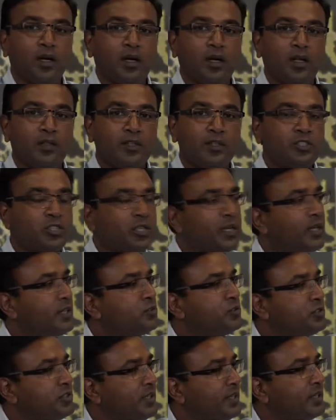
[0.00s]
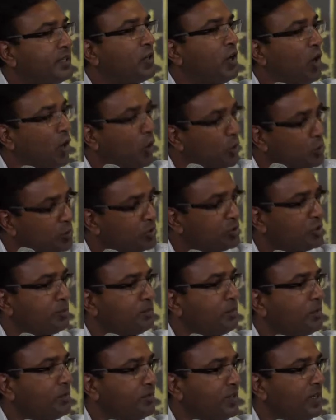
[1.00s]
the child to take
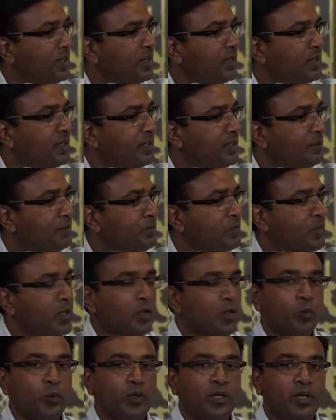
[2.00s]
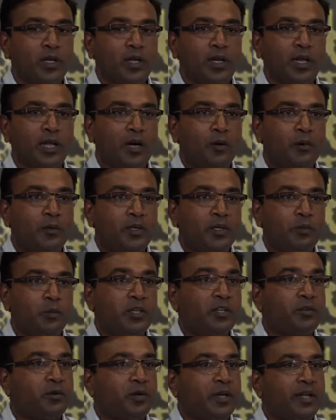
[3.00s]
ownership of their learning.
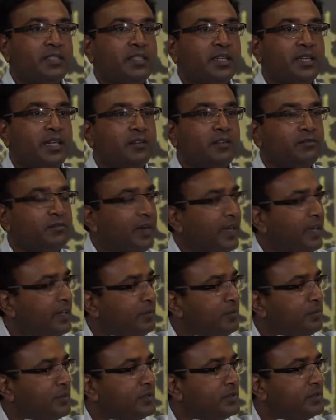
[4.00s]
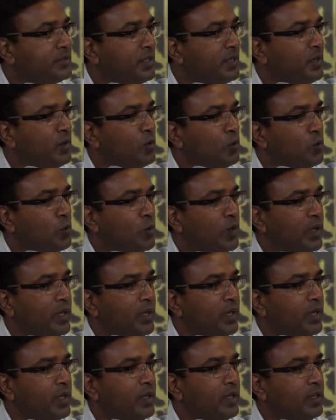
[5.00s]
We're creating an environment
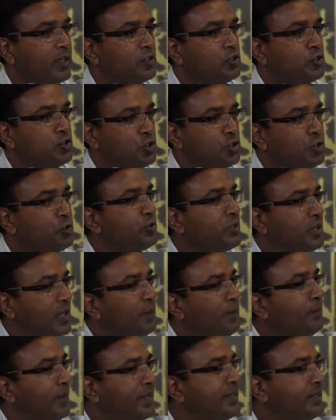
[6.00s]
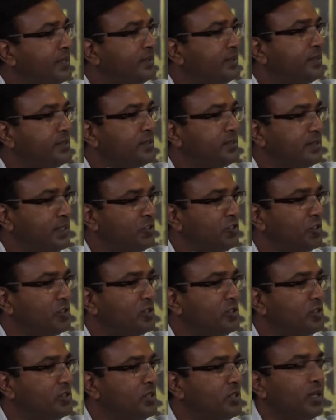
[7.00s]
where children are making
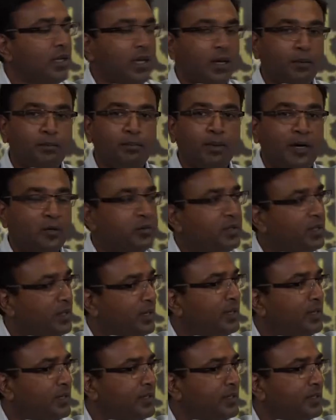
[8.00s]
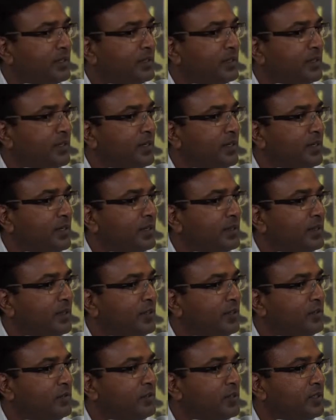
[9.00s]
decisions about their learning at
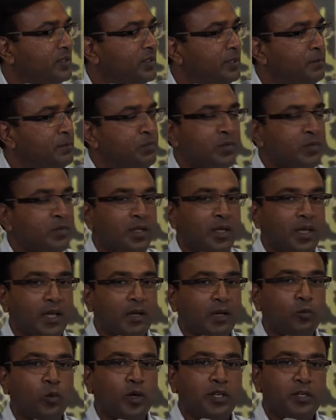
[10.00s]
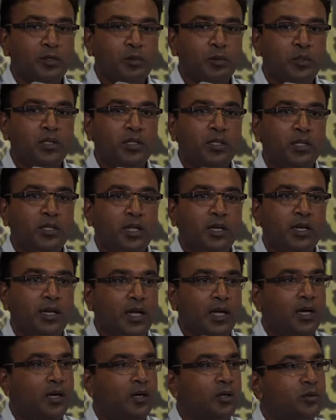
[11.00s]
the end of the day. And what it will
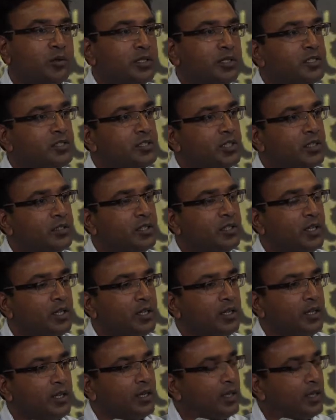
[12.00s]
allow is that,